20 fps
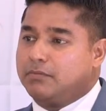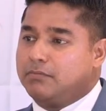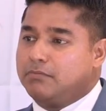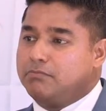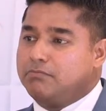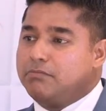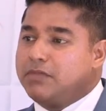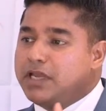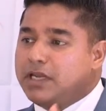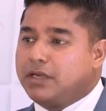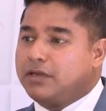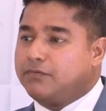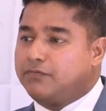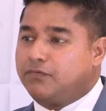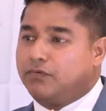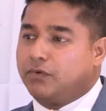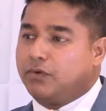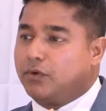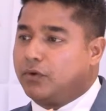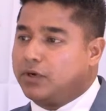
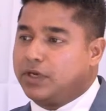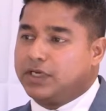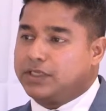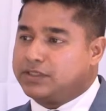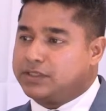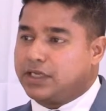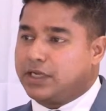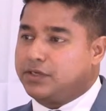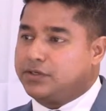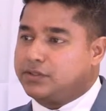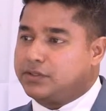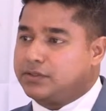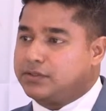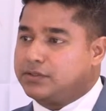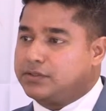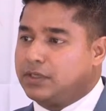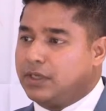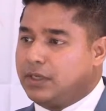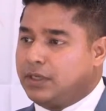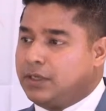meaningful
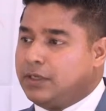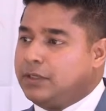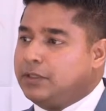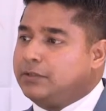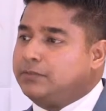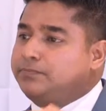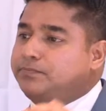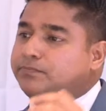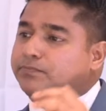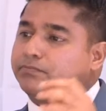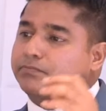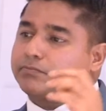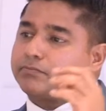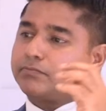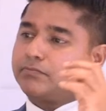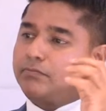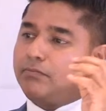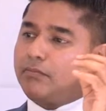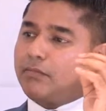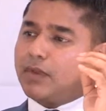organizations
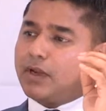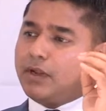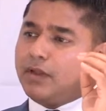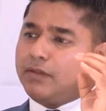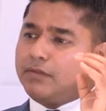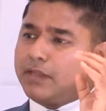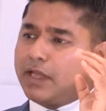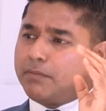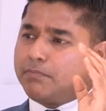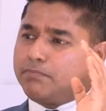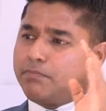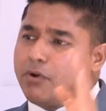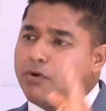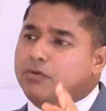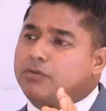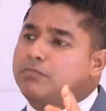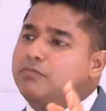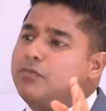that both